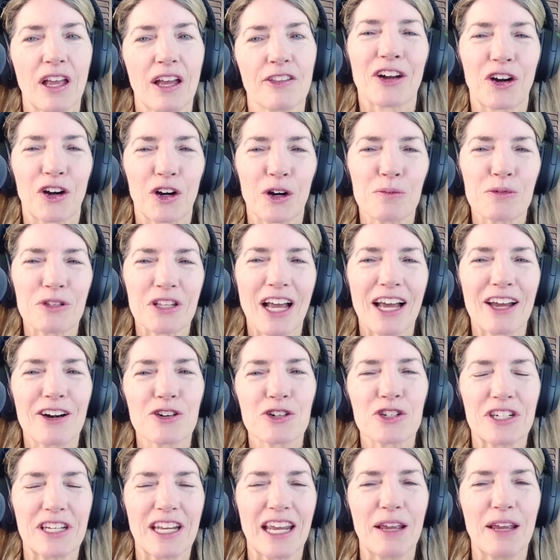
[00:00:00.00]
The
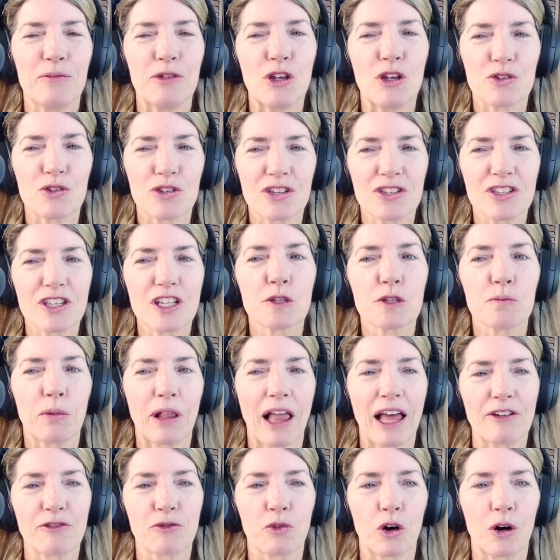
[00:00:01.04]
Curbsiders team uses its
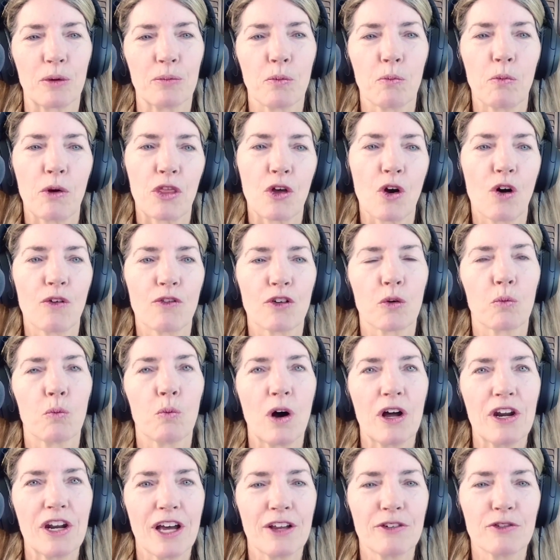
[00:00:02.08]
platform with over
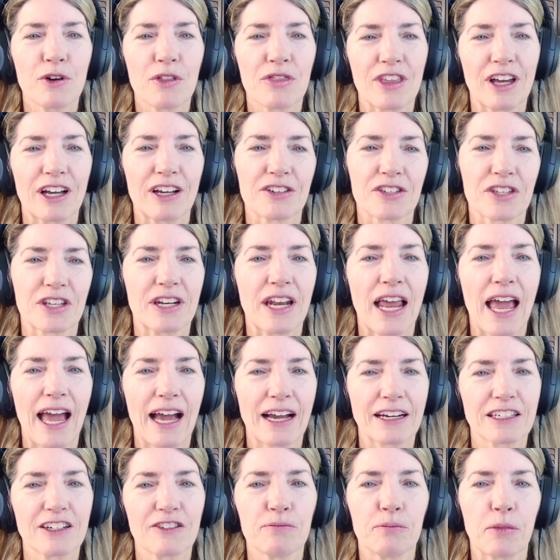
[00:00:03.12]
100,000
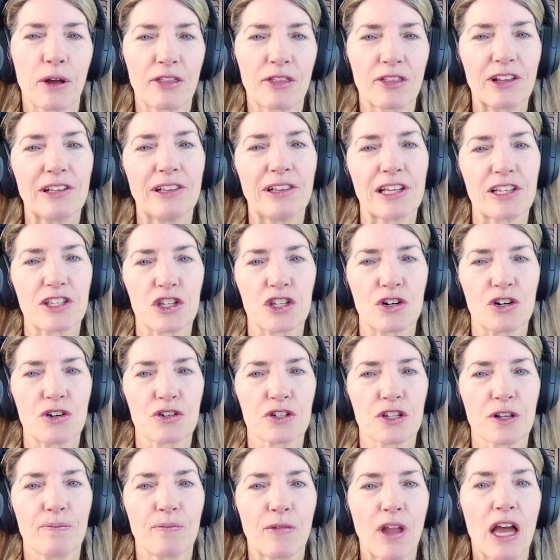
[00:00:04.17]
active monthly
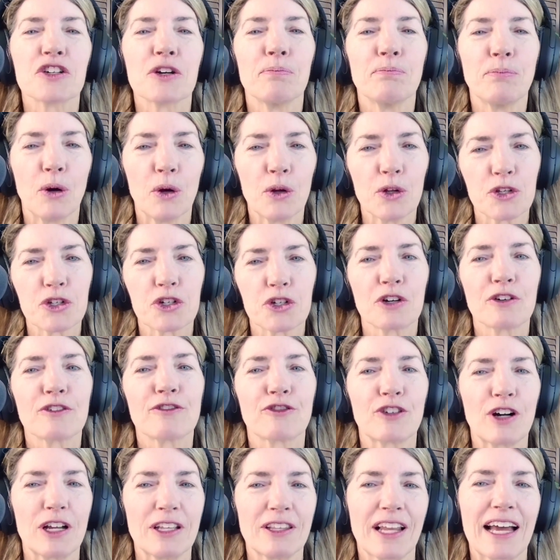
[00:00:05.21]
listeners to bolster
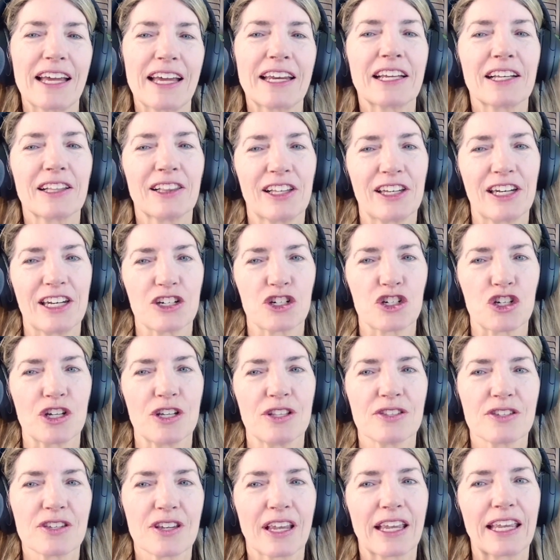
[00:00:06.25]
frontline
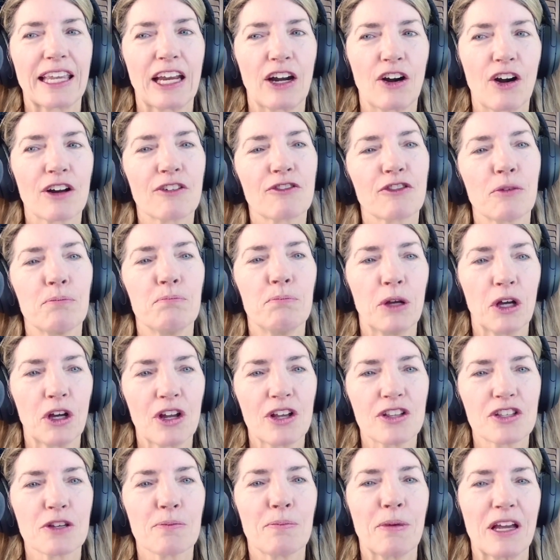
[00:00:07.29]
clinicians caring for
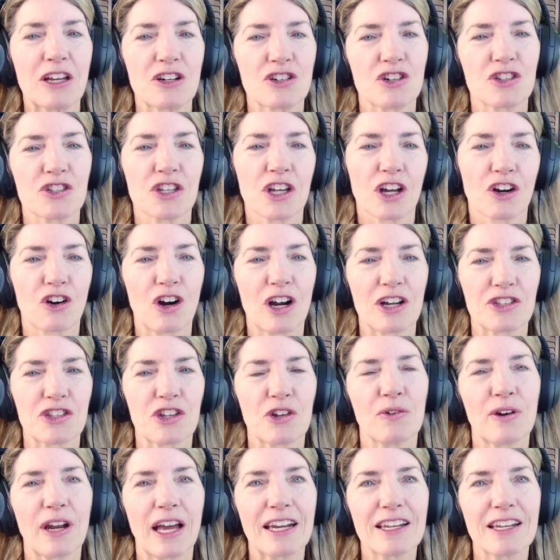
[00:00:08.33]
millions of patients across
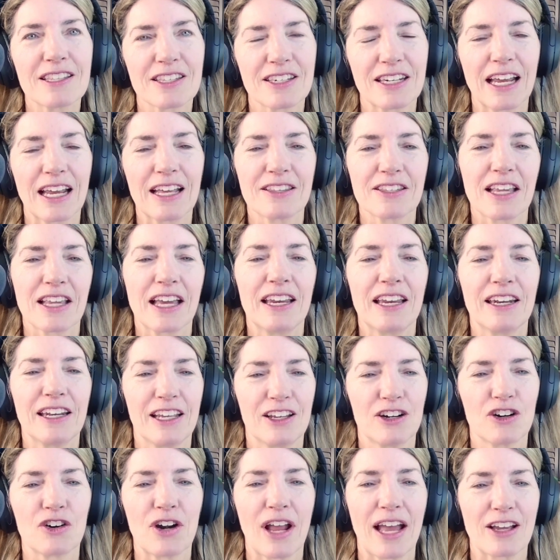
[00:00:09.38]
the United States and
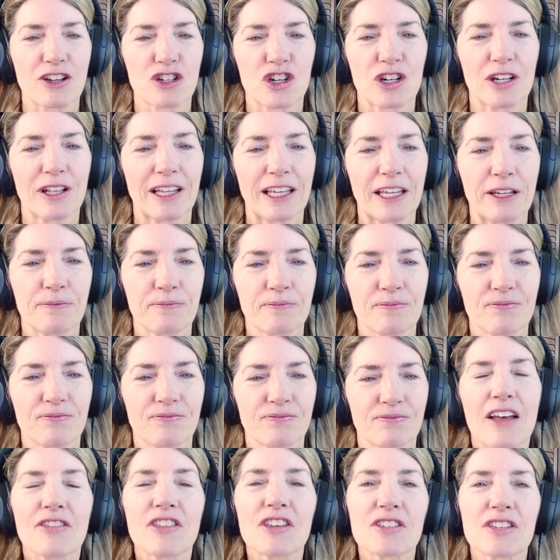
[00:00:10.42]
internationally.
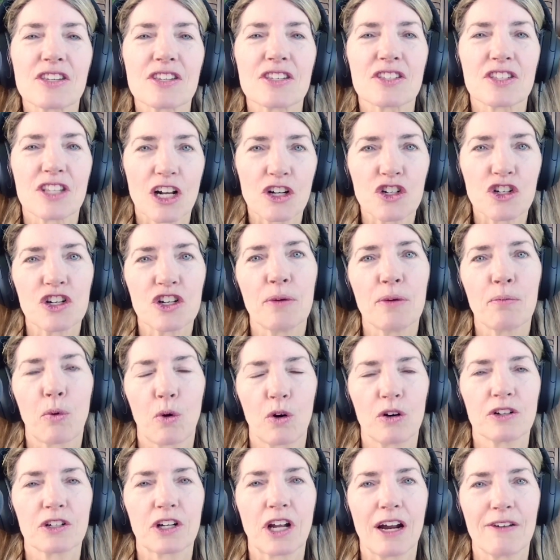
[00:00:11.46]
This is such an
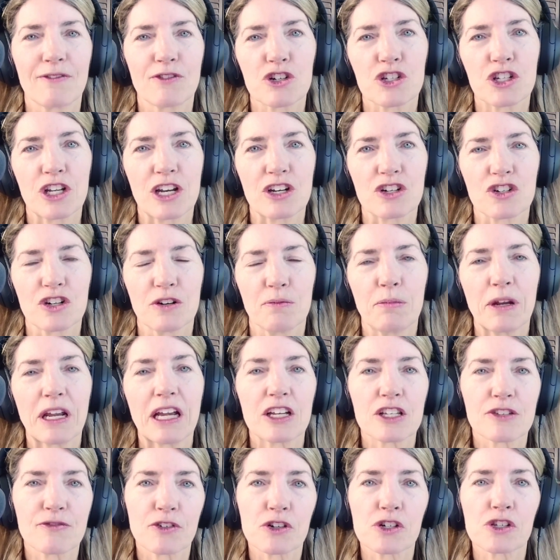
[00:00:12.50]
important conversation
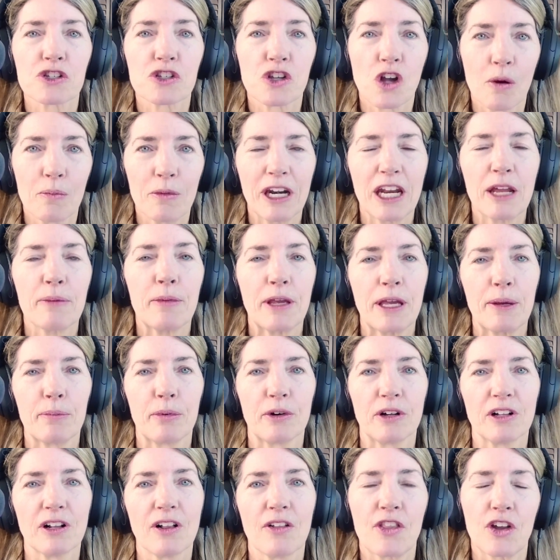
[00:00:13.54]
because for so many
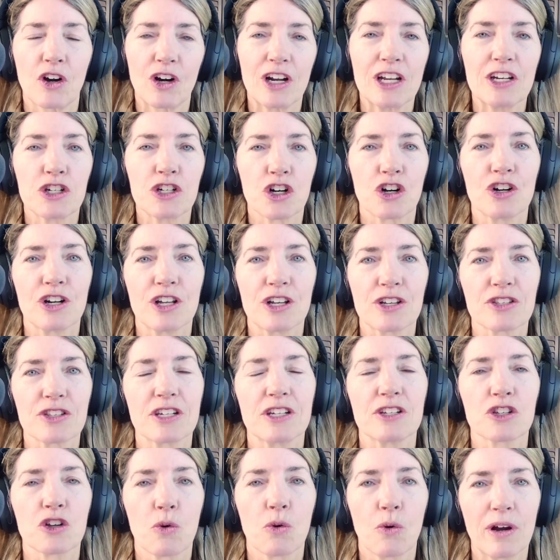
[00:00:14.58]
people, their internist
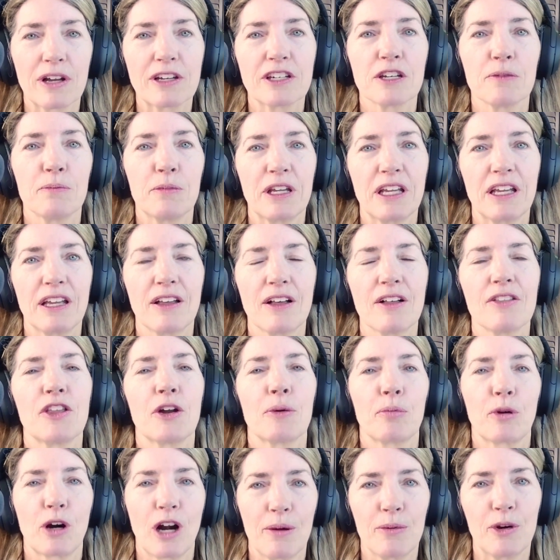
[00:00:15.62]
is going to be their
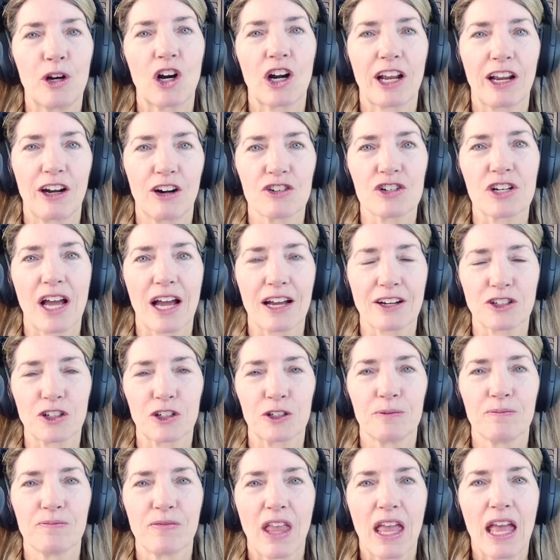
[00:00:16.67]
primary care
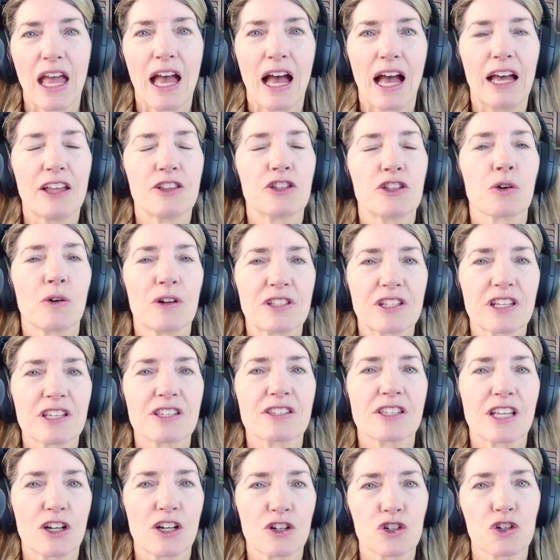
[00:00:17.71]
doctor. And so it's
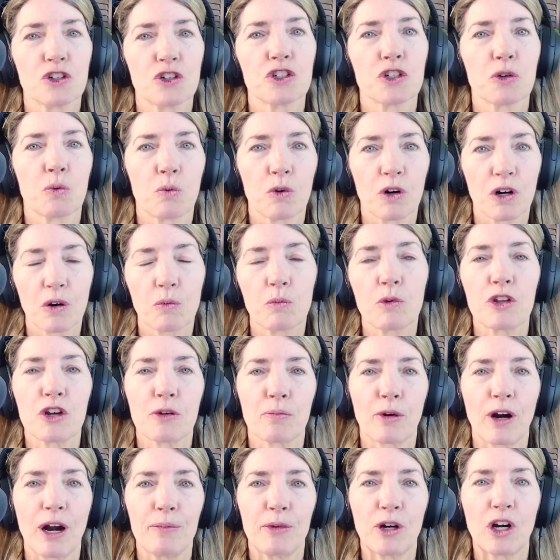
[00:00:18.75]
essential to work with your
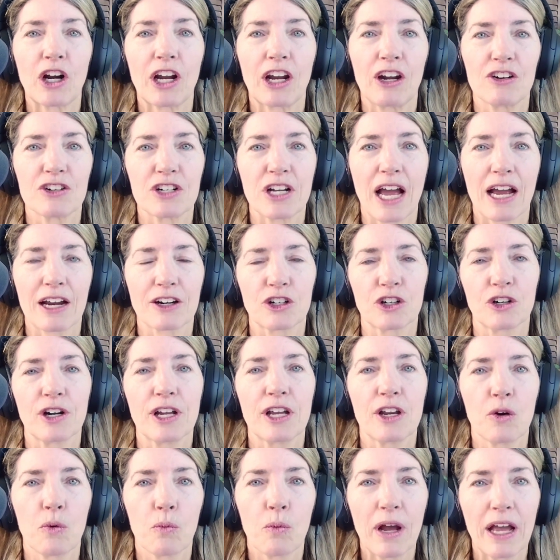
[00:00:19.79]
primary care doctor
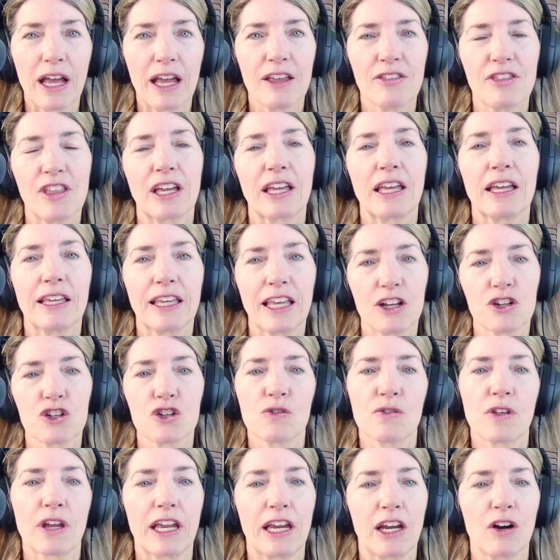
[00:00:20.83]
in a way that can get
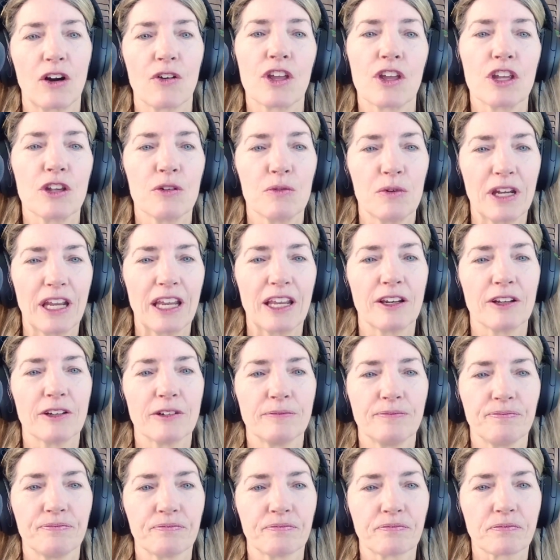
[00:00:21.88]
you the care that you need.
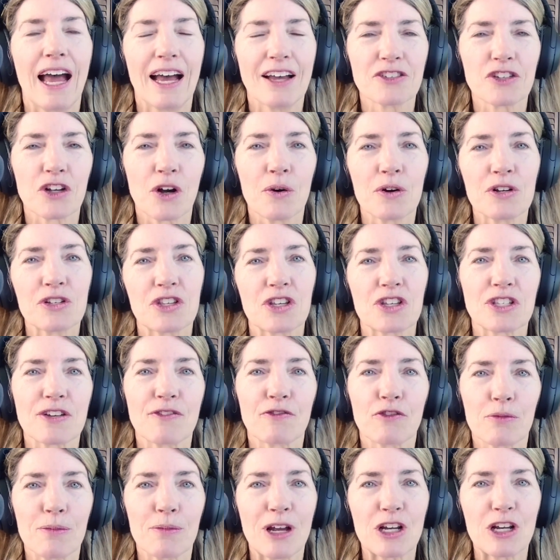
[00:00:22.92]
As always, this
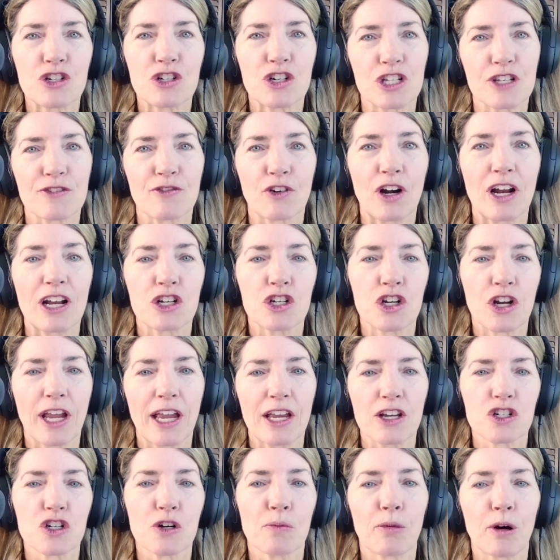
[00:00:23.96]
information is for
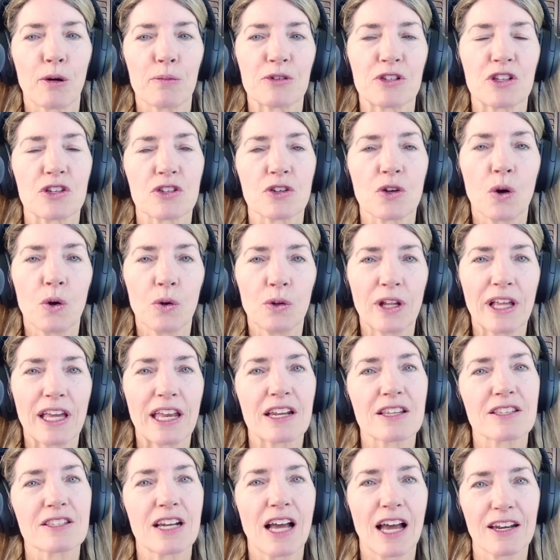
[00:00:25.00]
educational purposes only and
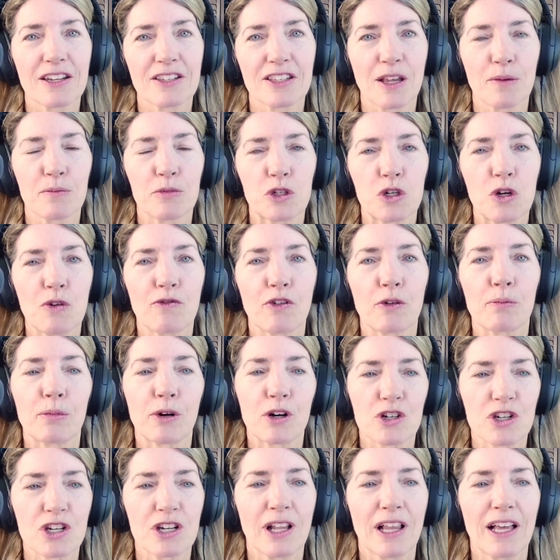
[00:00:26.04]
is not a substitute for
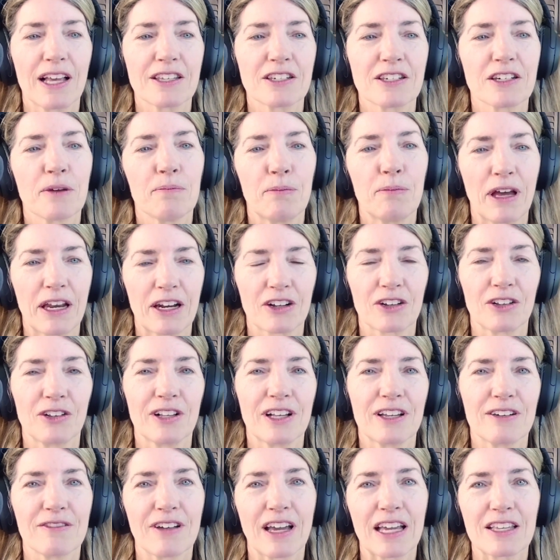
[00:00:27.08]
personalized medical
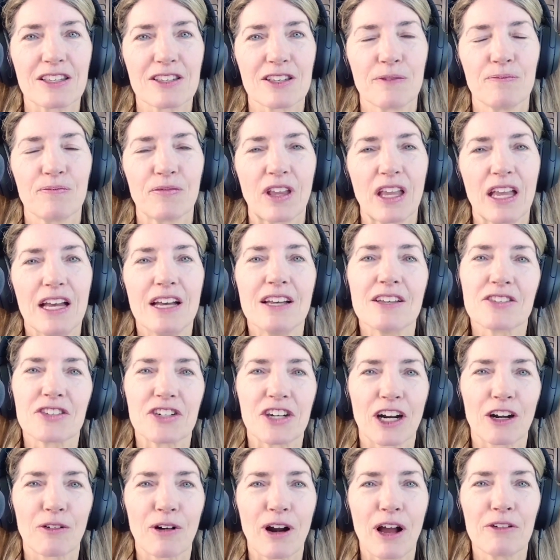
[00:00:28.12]
advice.
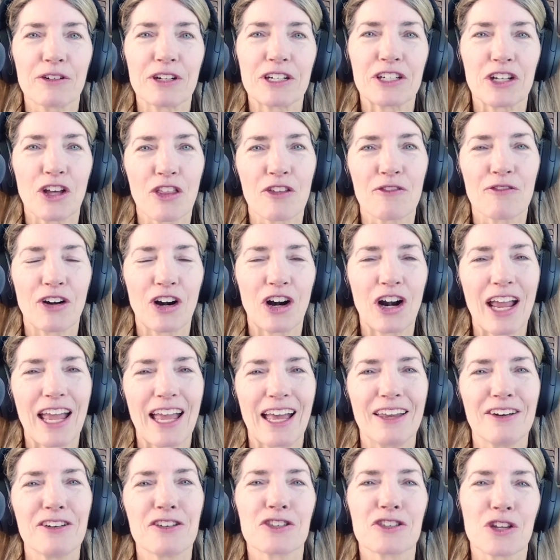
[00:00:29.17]
Stick around until the very
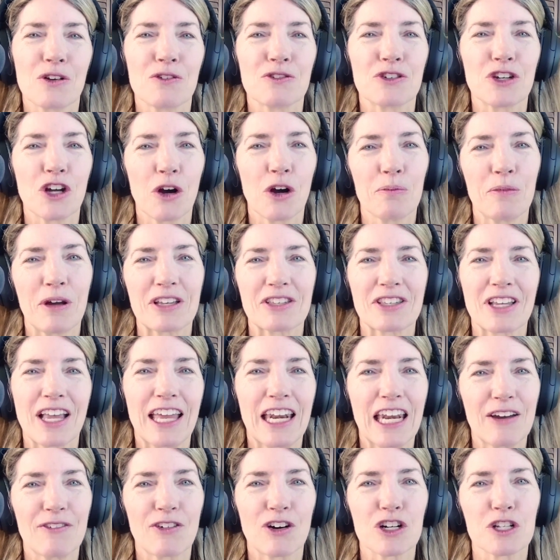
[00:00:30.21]
end so you don't miss
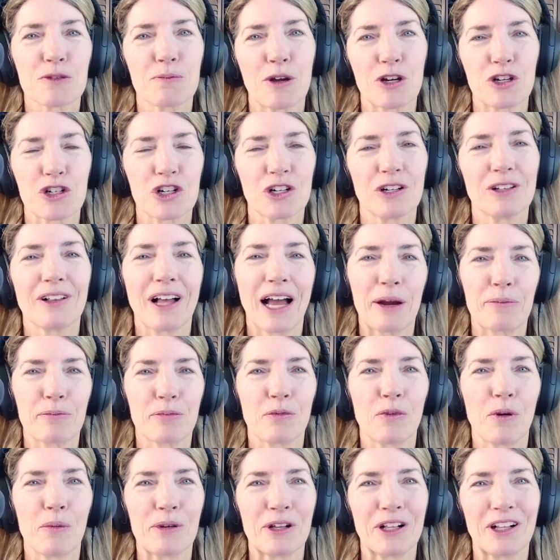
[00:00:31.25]
any of our special
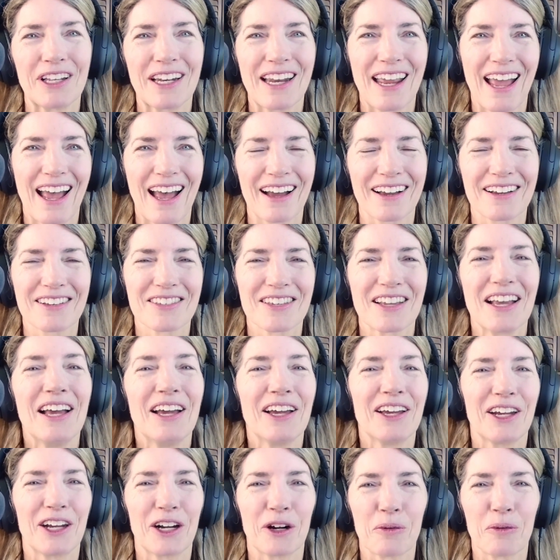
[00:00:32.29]
hypermobility hacks.
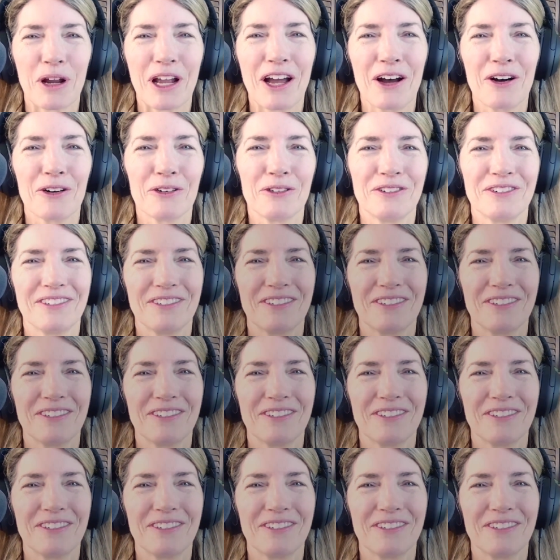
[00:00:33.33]
Here we go.